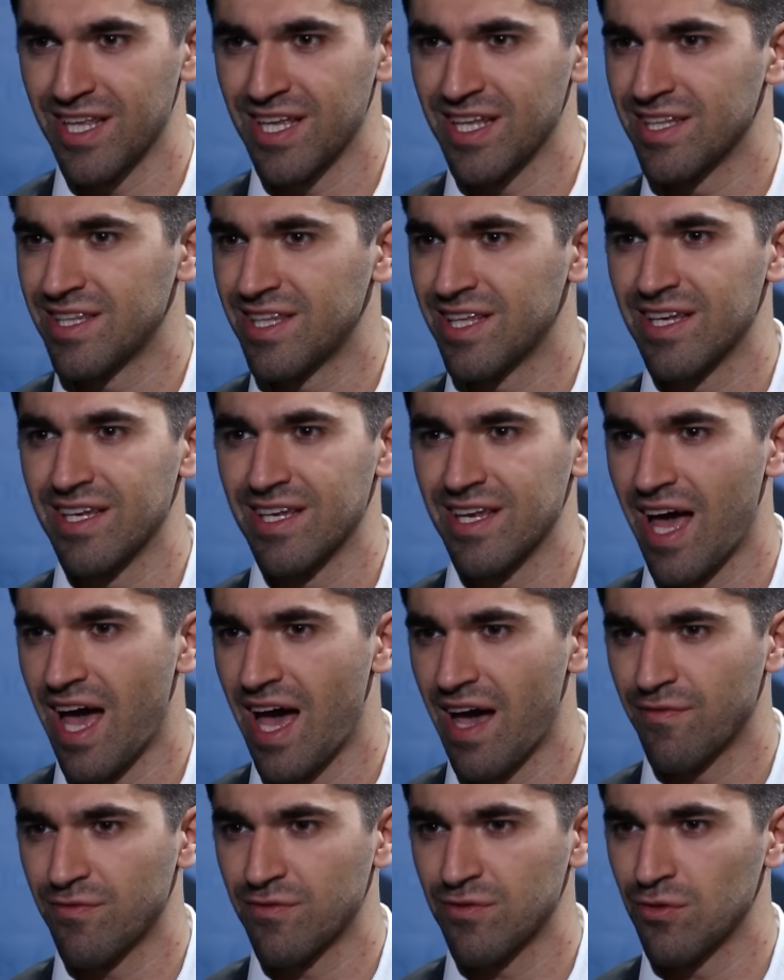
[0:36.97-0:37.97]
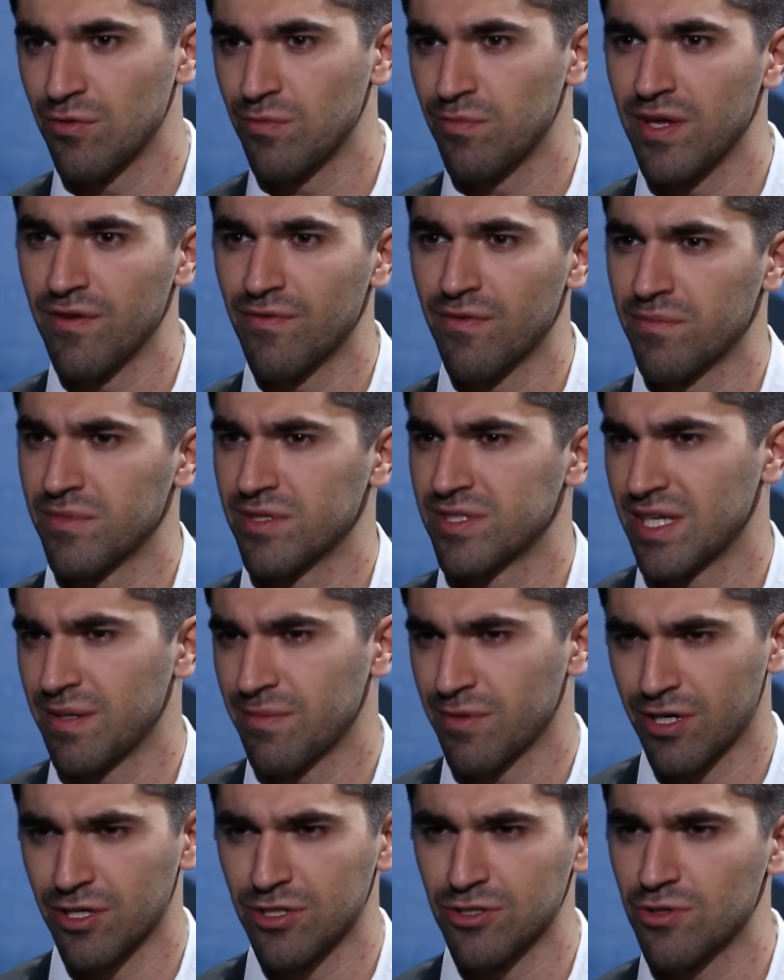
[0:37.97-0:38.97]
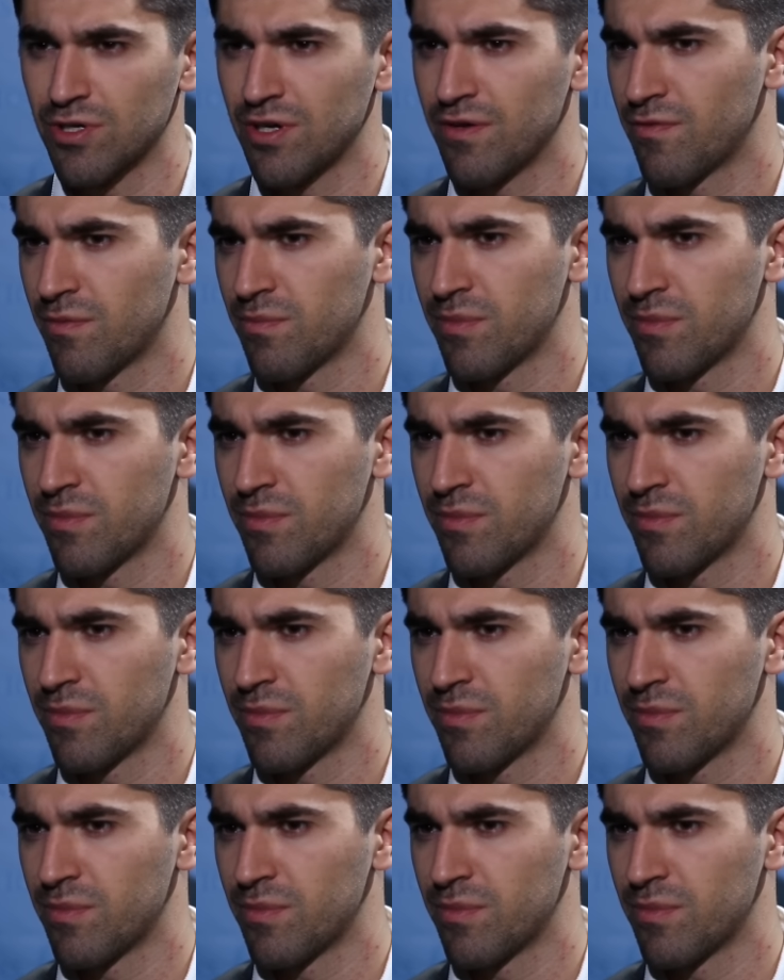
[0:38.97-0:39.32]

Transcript: They didn't have to be from the same country,